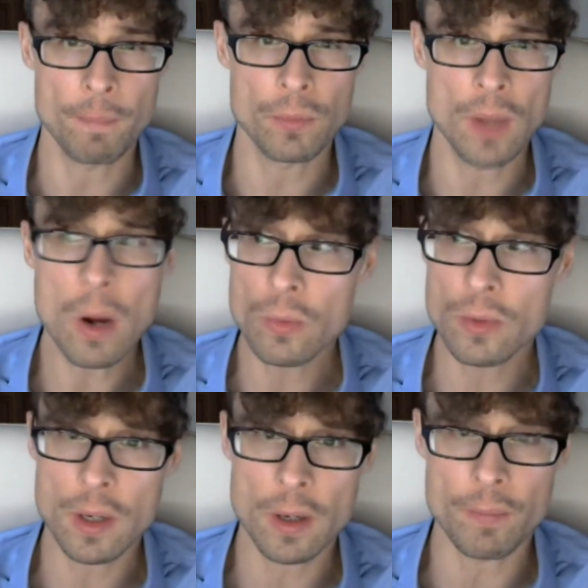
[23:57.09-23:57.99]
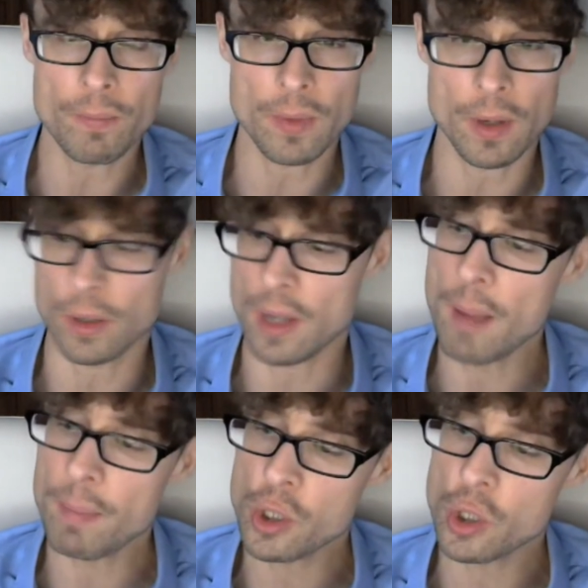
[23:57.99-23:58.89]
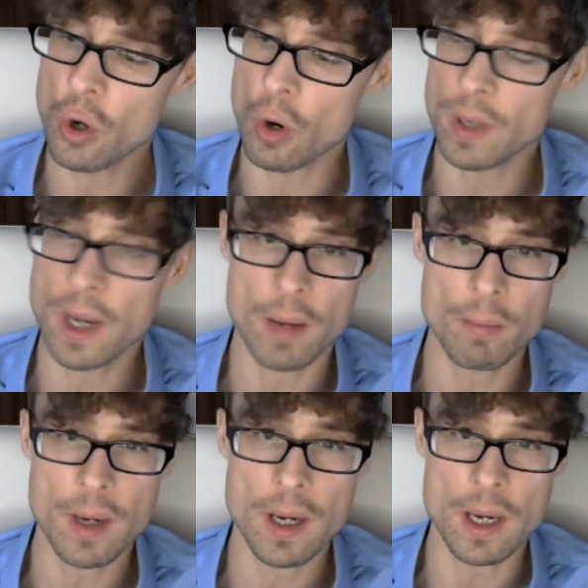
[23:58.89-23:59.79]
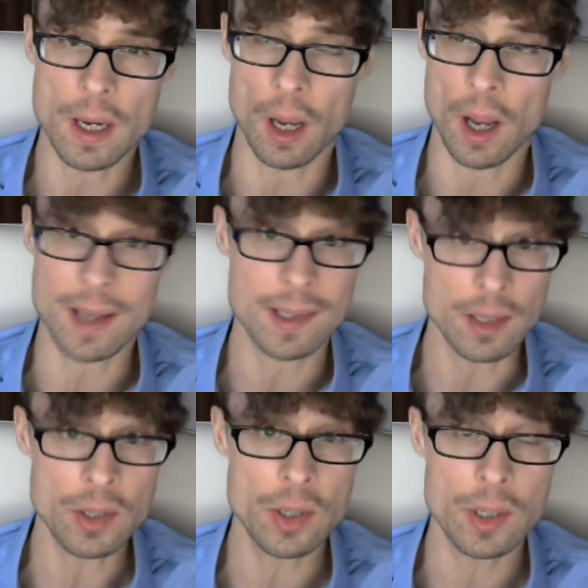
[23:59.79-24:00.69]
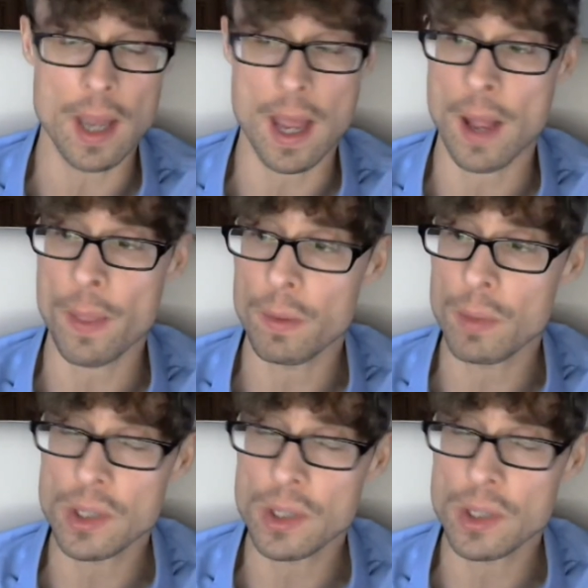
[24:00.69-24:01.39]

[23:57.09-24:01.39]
Now, the epigenome can be assessed, and we